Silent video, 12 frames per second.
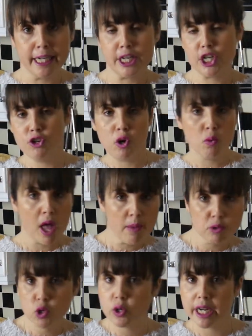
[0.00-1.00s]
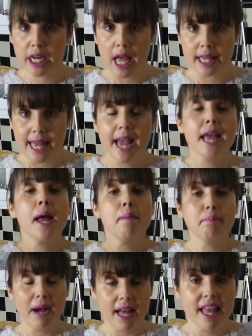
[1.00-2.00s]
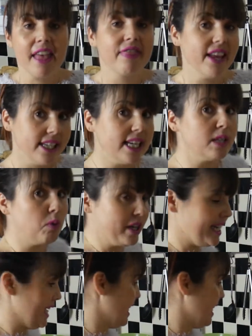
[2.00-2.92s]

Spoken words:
I don't know why I'm talking like that, but this is what you